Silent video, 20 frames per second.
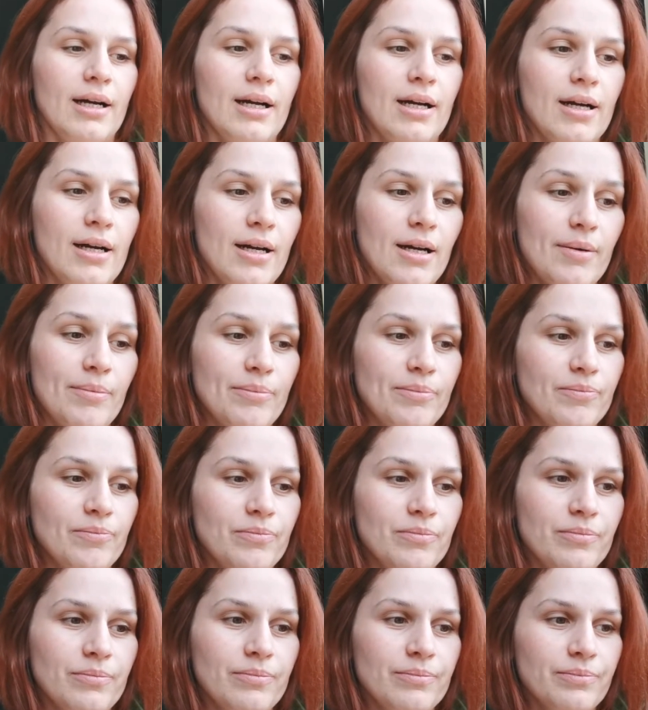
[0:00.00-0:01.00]

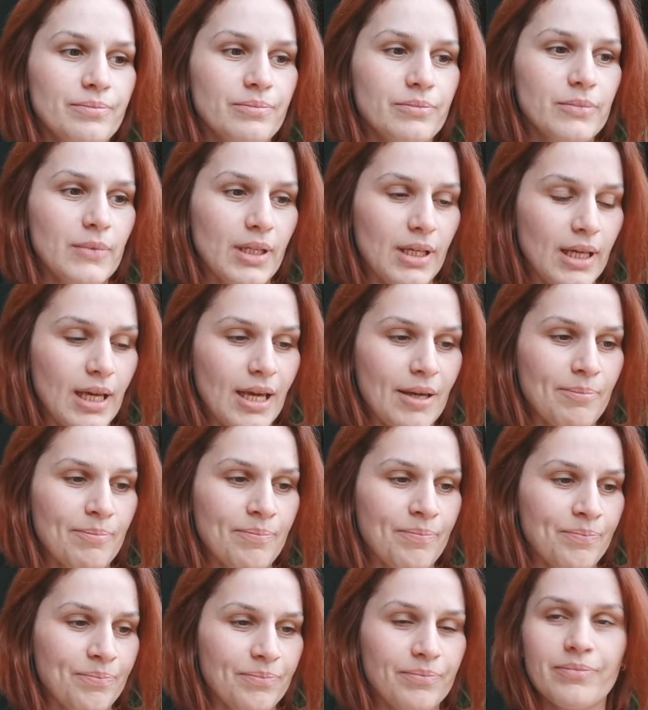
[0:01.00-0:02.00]
Okay,
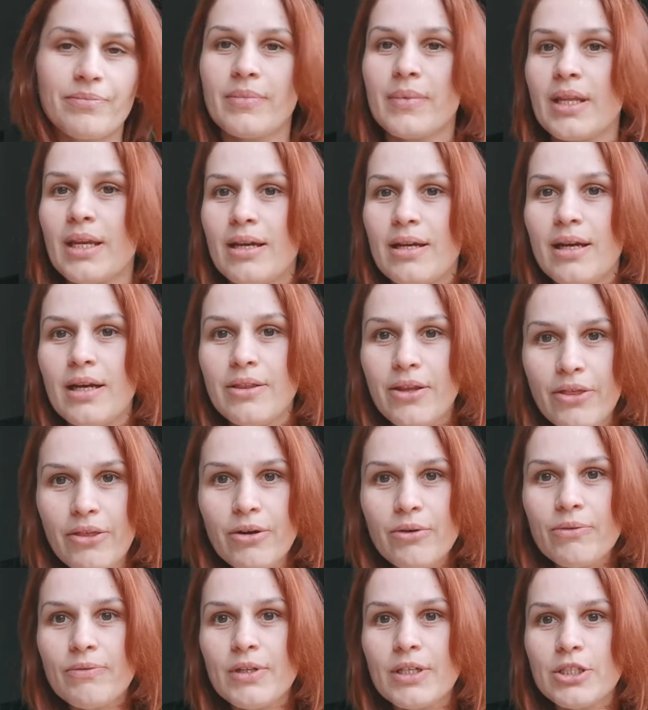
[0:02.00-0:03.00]

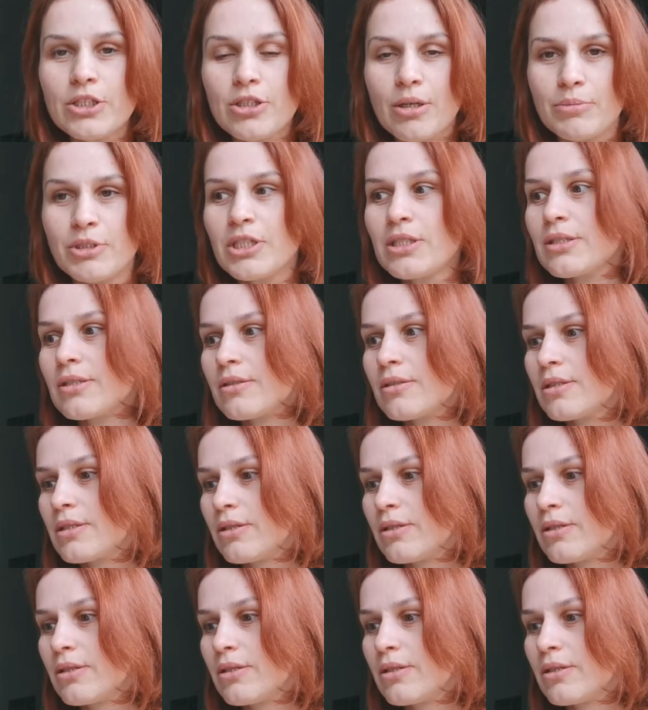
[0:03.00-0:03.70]
another finished object.